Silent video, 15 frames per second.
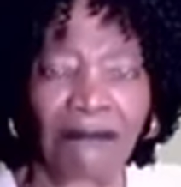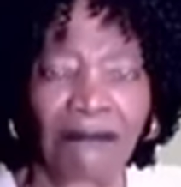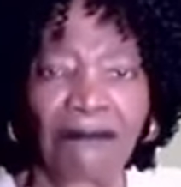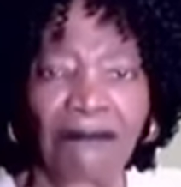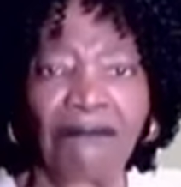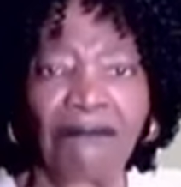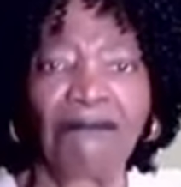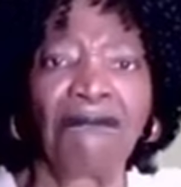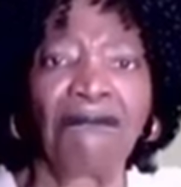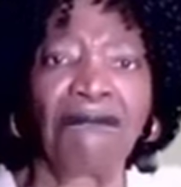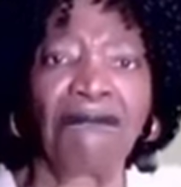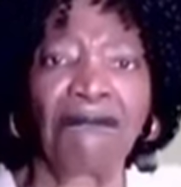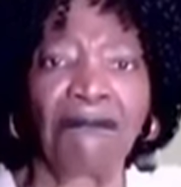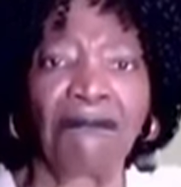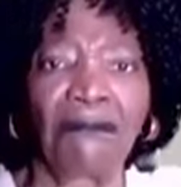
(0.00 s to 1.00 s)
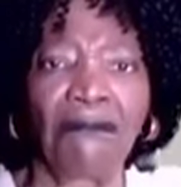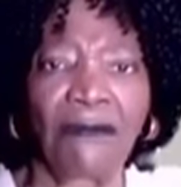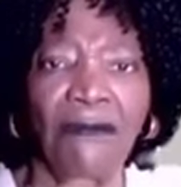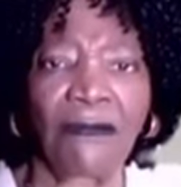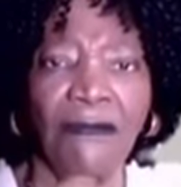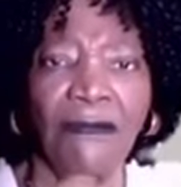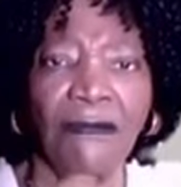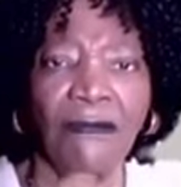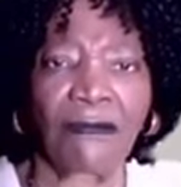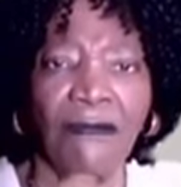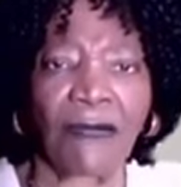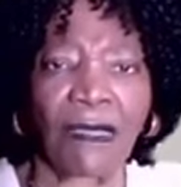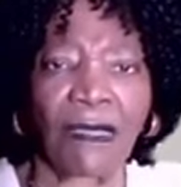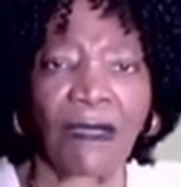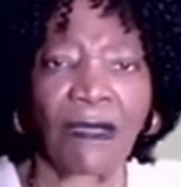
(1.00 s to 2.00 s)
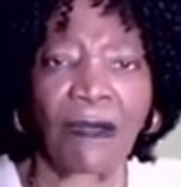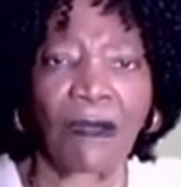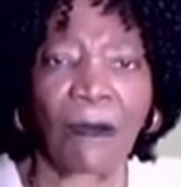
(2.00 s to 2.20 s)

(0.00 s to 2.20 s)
Nothing is said.